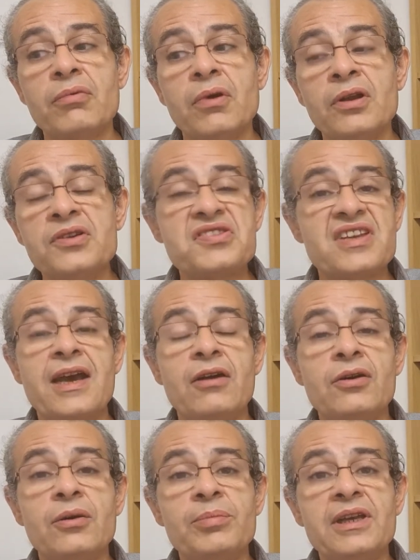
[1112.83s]
honestly, how
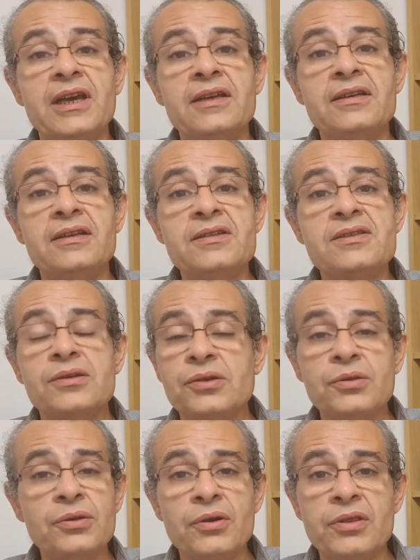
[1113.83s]
complicated is it?
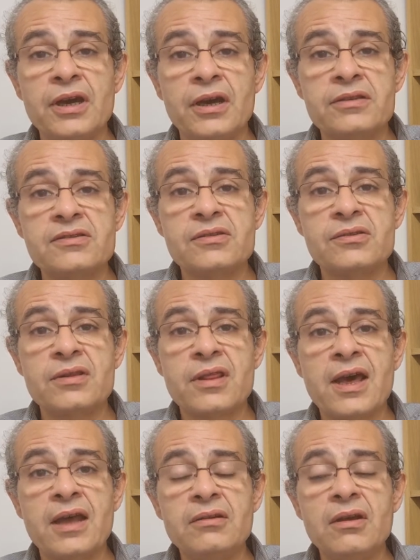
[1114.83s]
You know the answer to
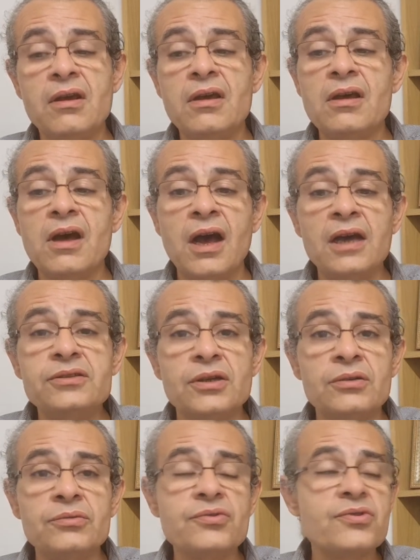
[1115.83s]
that. I
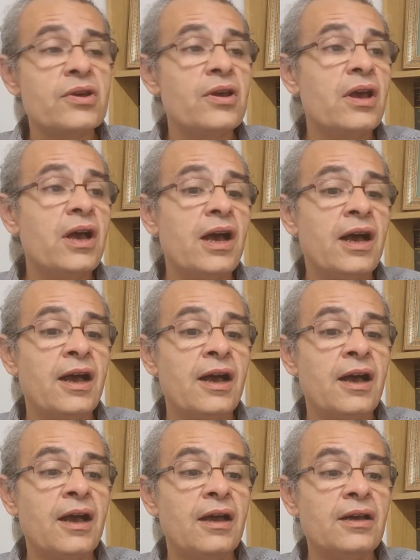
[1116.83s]
don't.
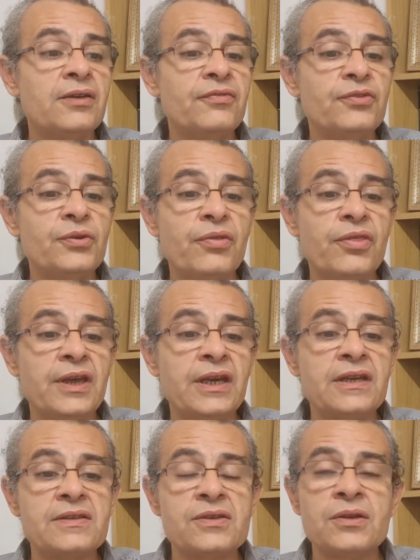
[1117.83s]
If you
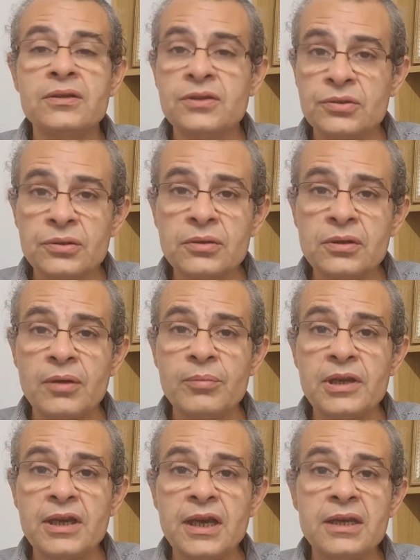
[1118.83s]
think it's not at all
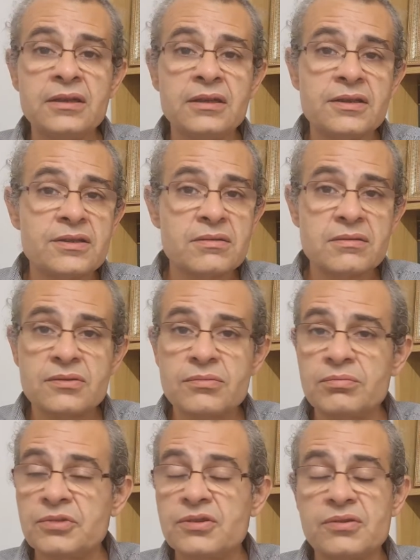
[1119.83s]
complicated, it's
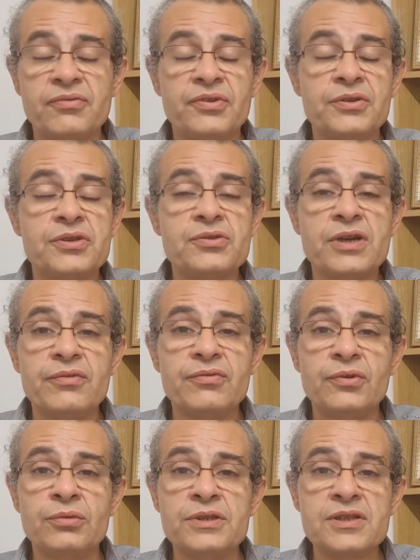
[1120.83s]
just a very
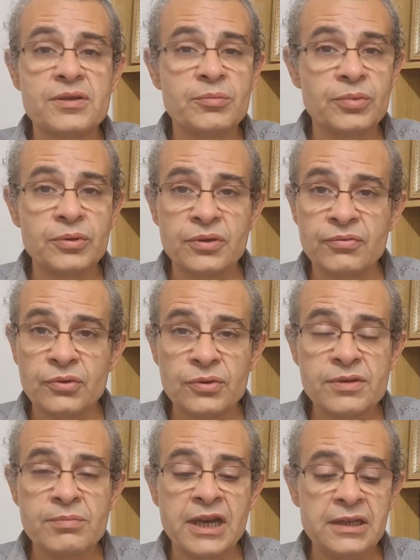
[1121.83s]
straightforward, simple
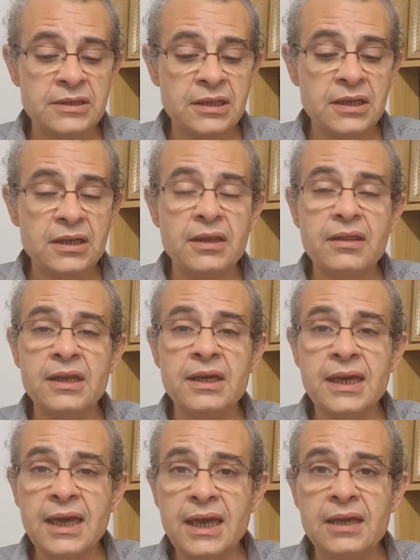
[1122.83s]
divorce matter, then
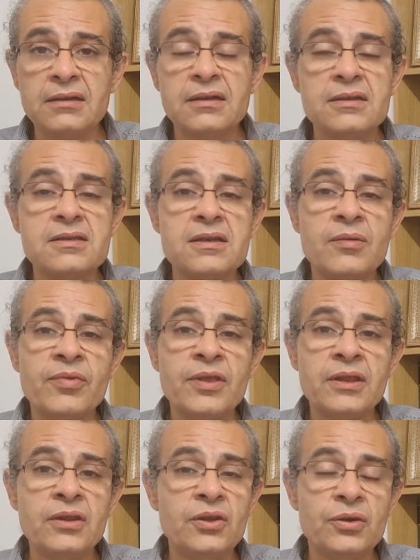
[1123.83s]
again, it's
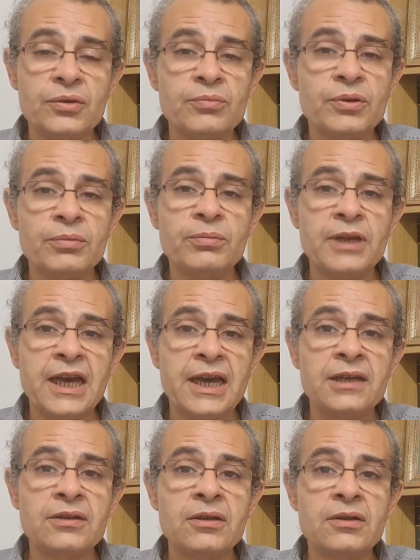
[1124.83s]
something that you can probably
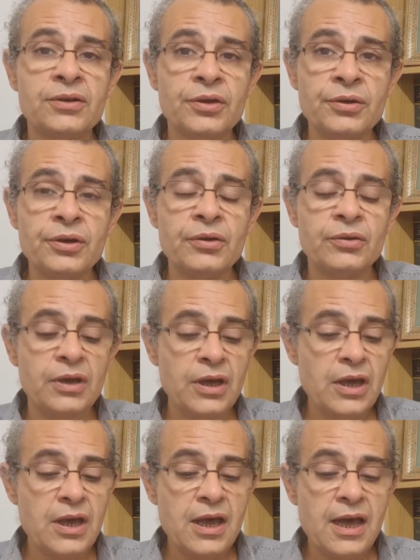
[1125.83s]
handle on your own.
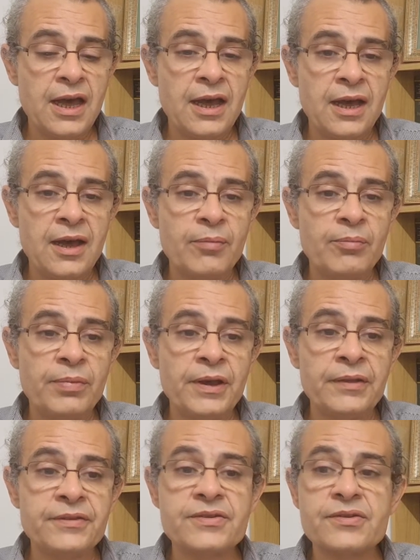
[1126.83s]

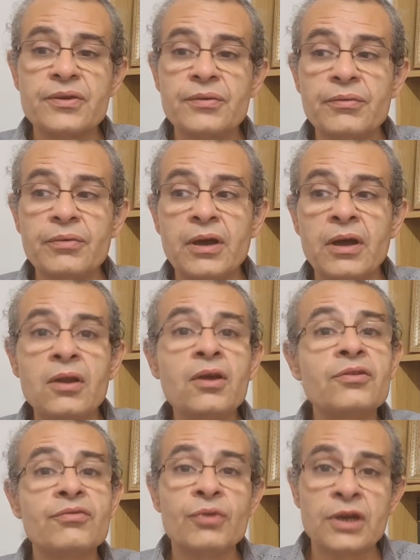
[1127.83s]
But a
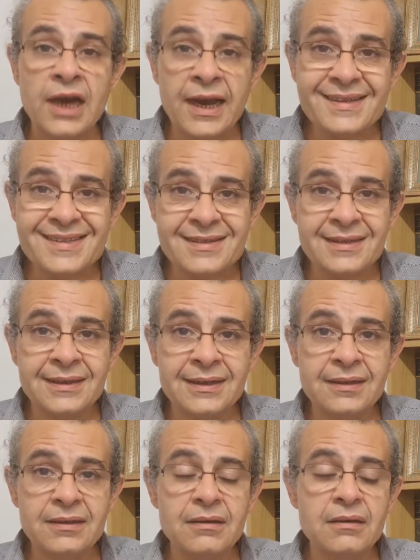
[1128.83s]
lot of what I
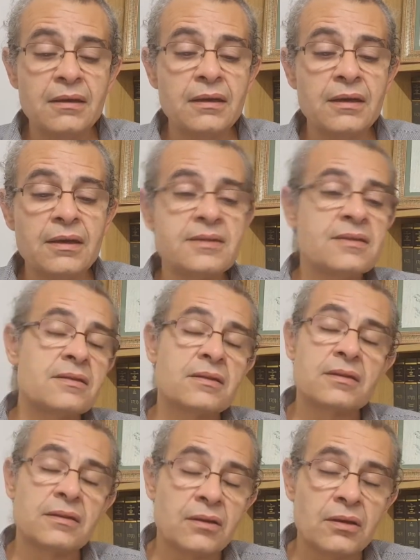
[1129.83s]
see is
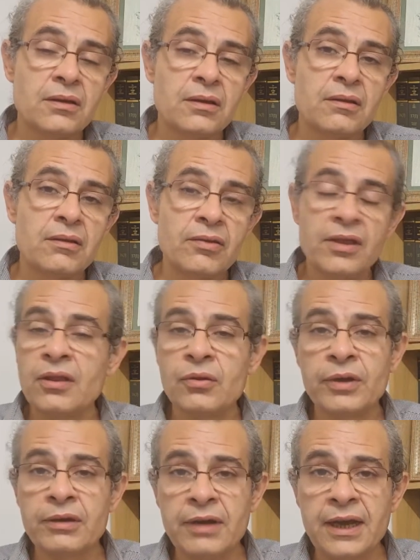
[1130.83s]
the other
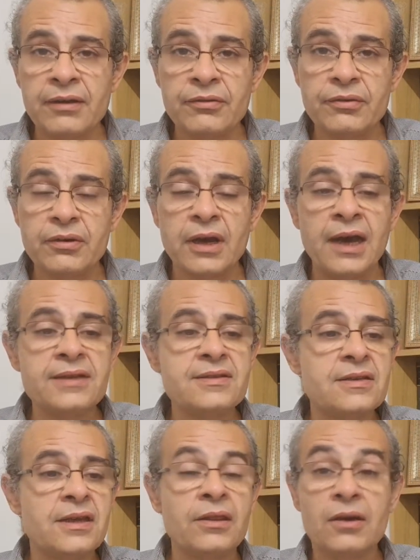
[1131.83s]
way around. I
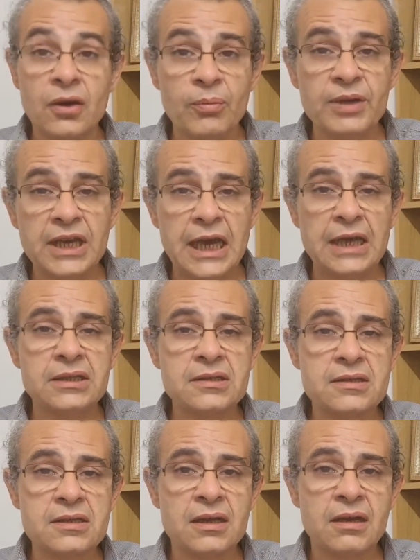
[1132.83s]
see the complicated
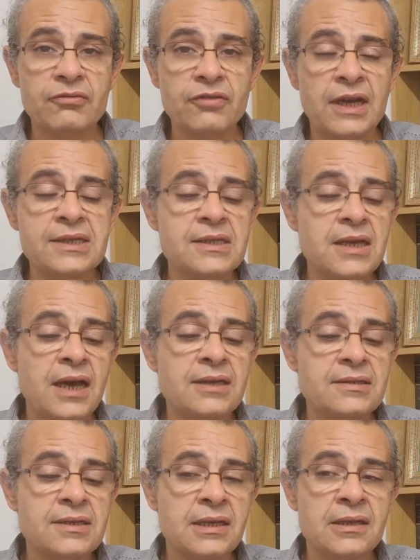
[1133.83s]
stuff. I
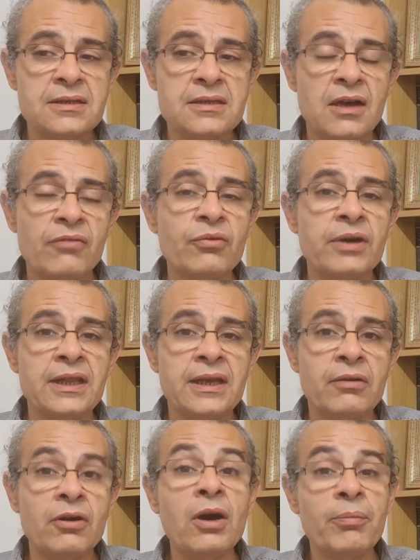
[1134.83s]
see the stuff where
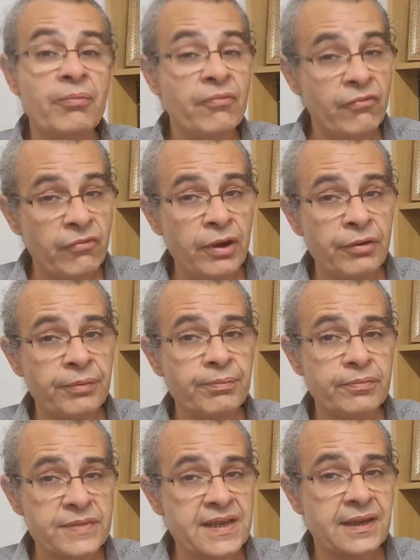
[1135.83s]
there are very
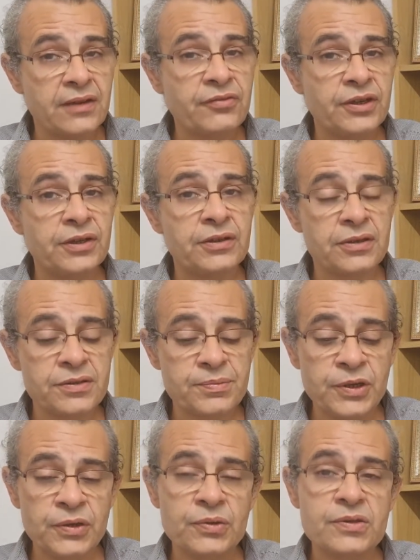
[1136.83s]
significant
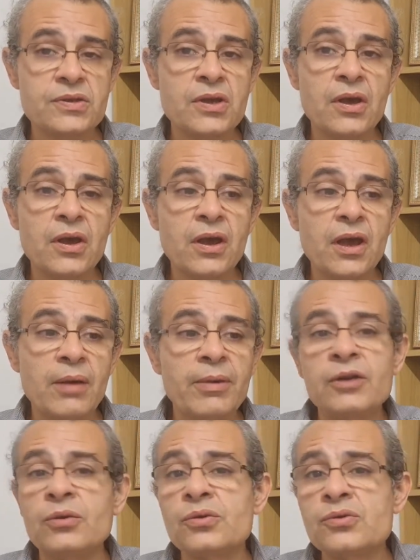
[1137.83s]
disputes
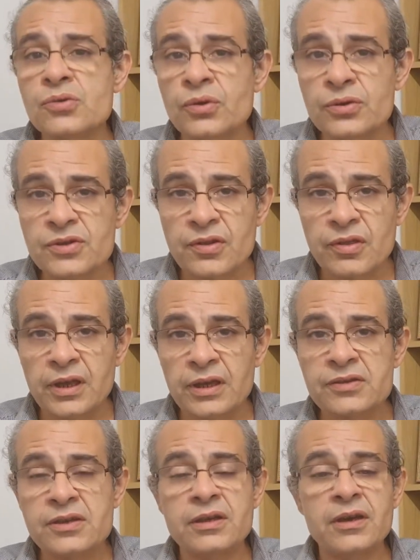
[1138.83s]
about all sorts of
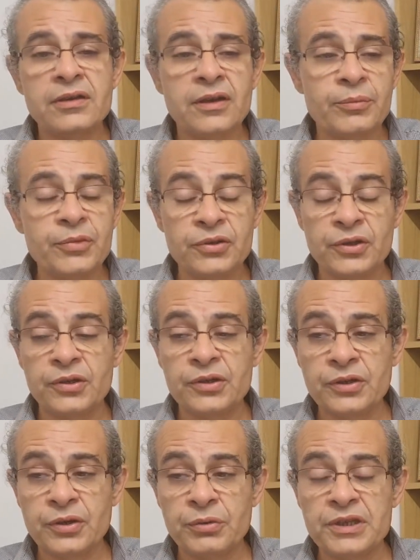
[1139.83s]
things. And I'm not going to
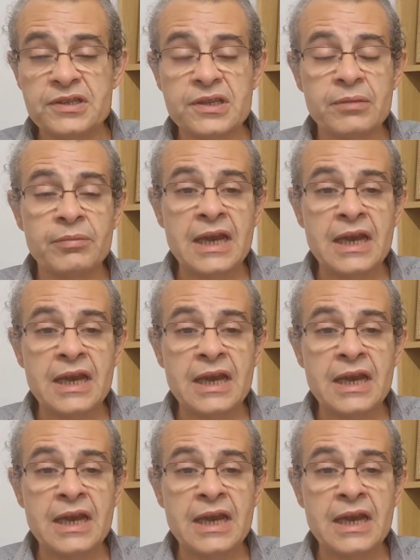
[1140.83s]
go into them